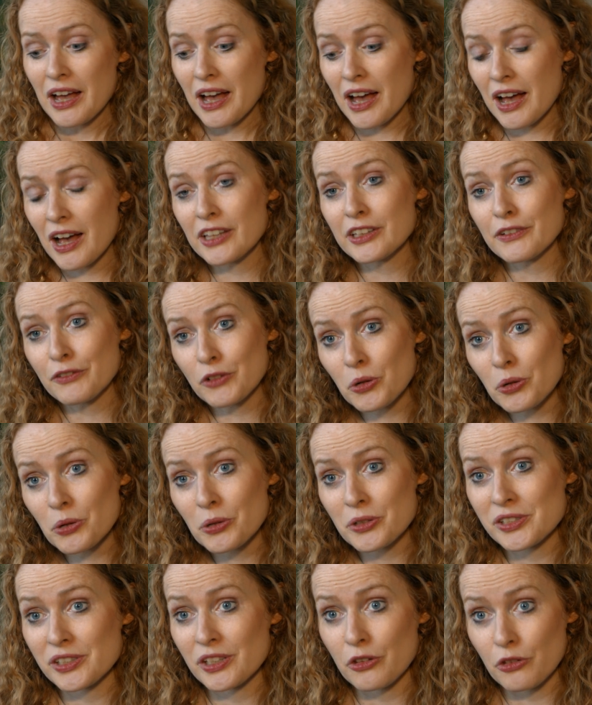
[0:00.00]
And of
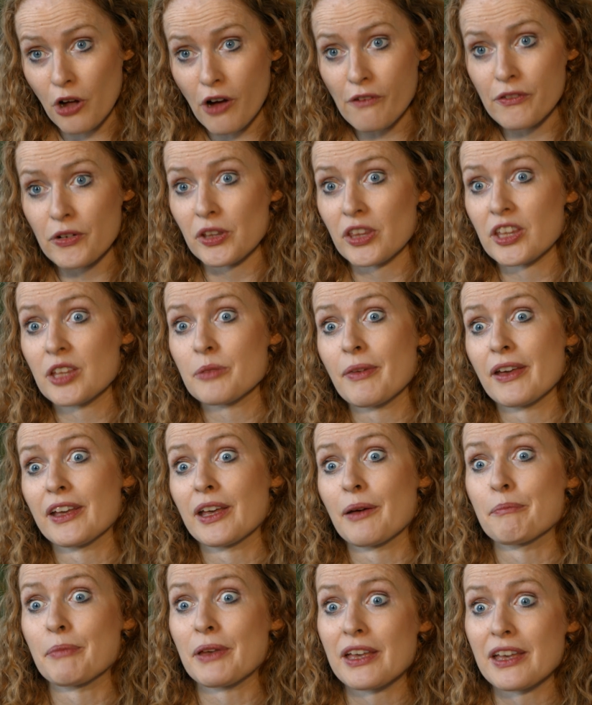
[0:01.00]
course, in a novel, you'd make
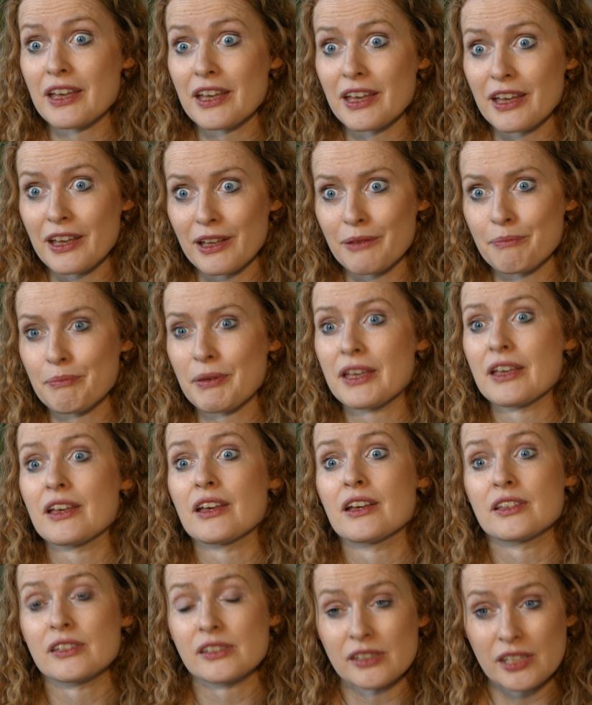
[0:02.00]
a
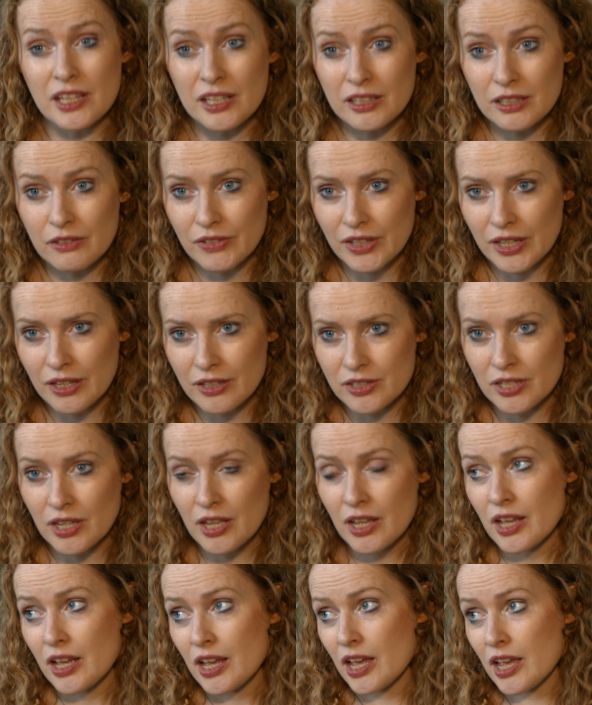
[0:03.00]
big scene of it.
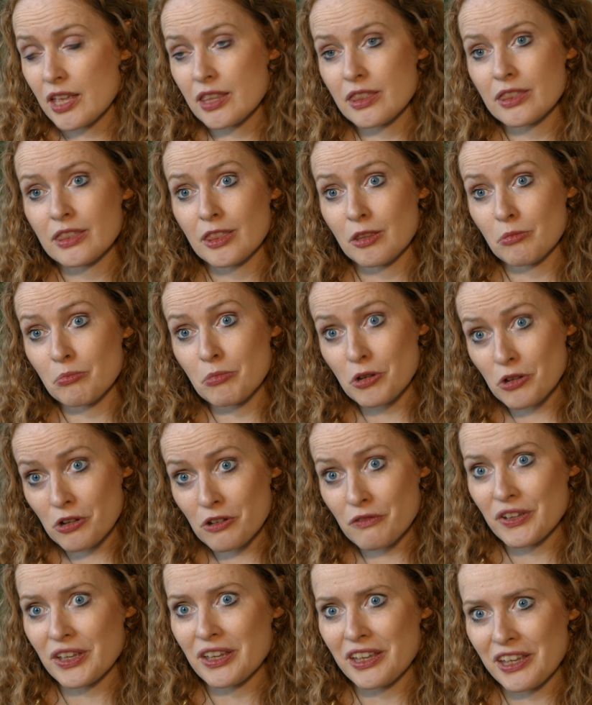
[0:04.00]
In the
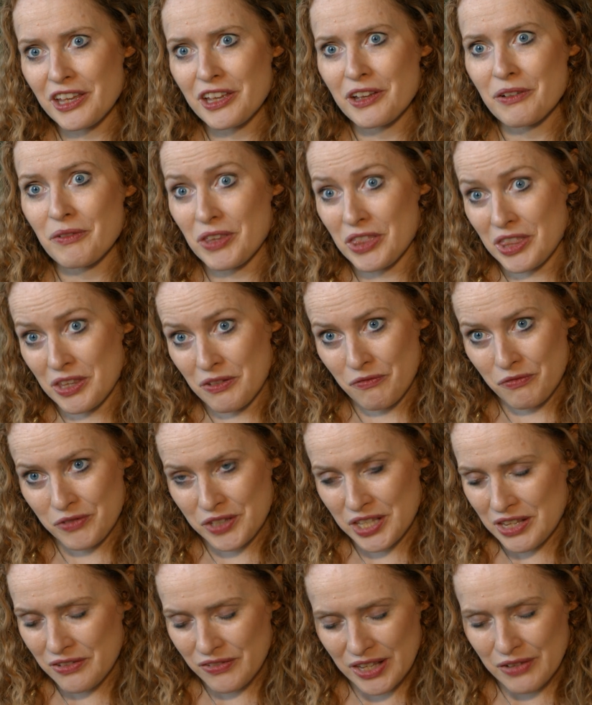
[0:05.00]
movie, in the
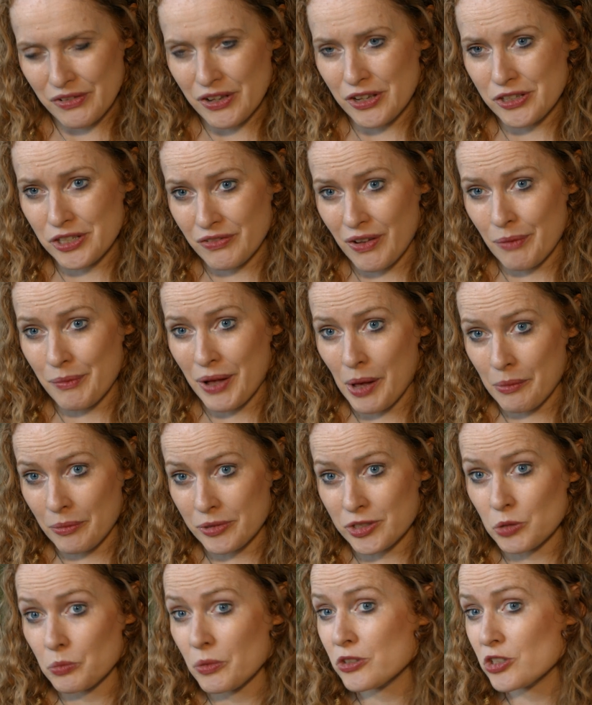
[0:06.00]
TV version of Emma
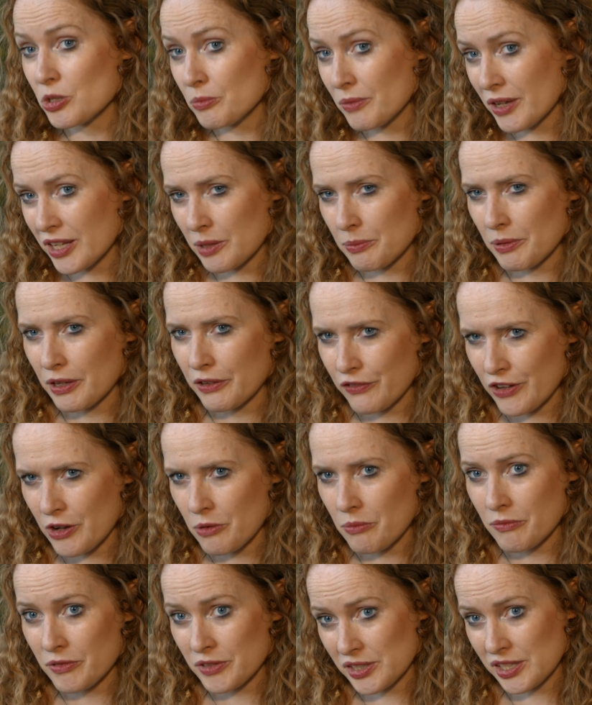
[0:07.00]
Hamilton, we do make a big
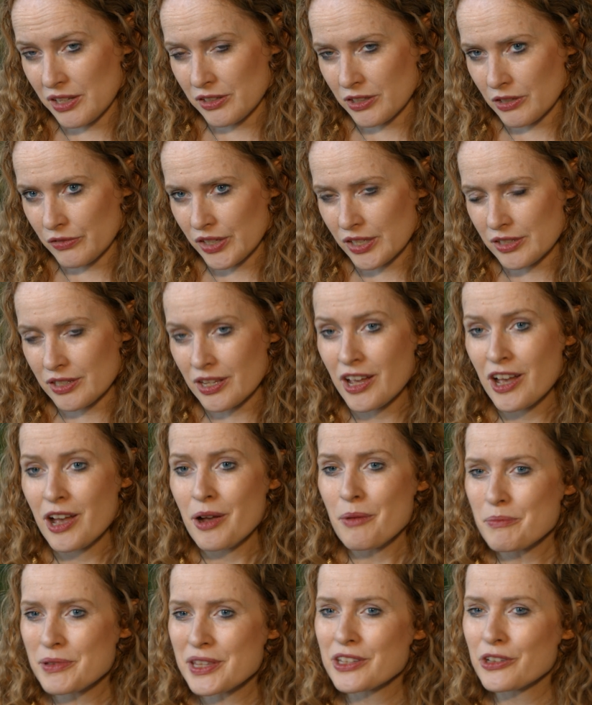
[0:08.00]
scene of it.
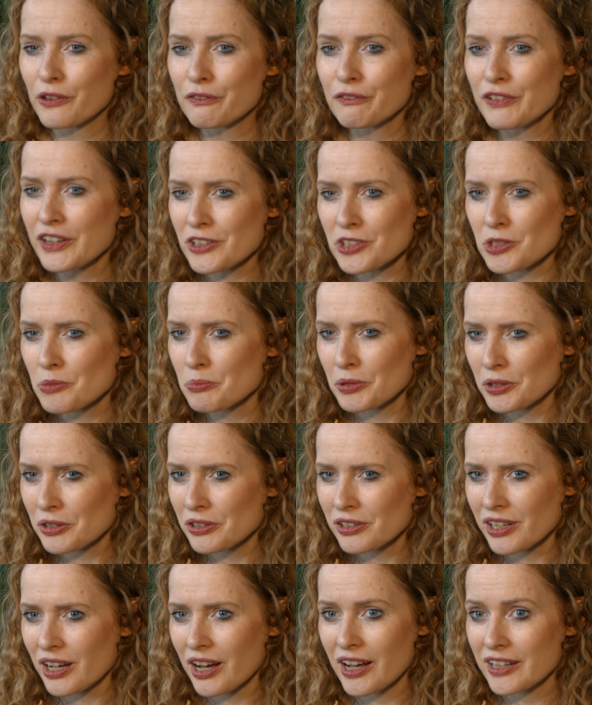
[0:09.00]
But in a non-fiction
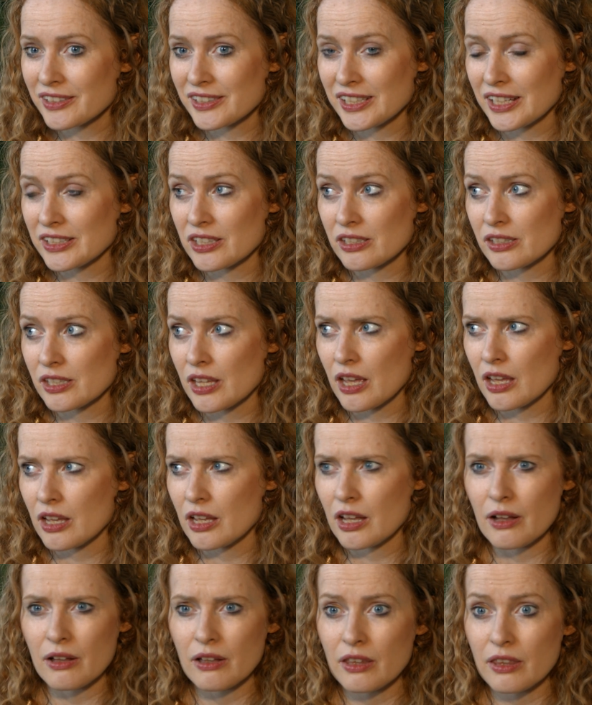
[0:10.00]
book, I just had to
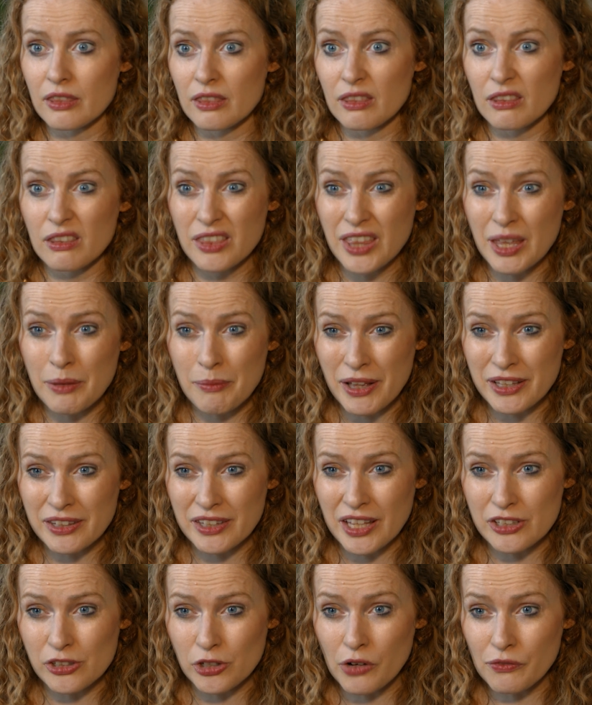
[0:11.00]
say, they met and
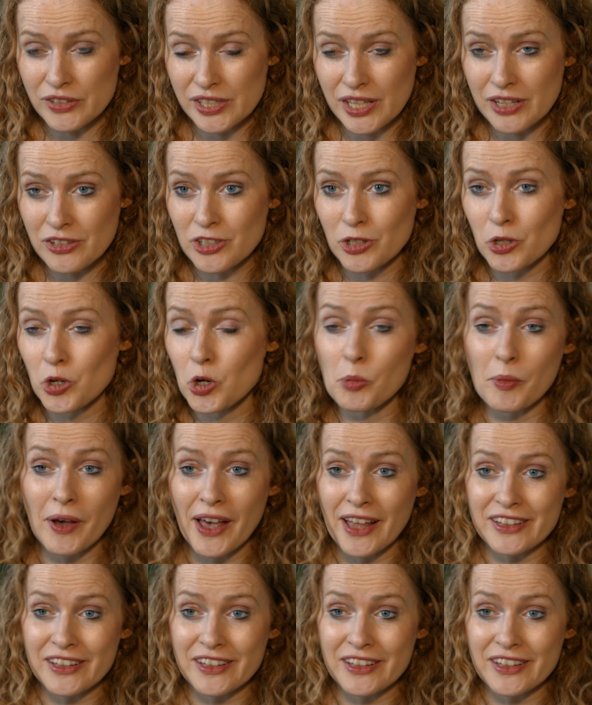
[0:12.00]
they had a conversation. All my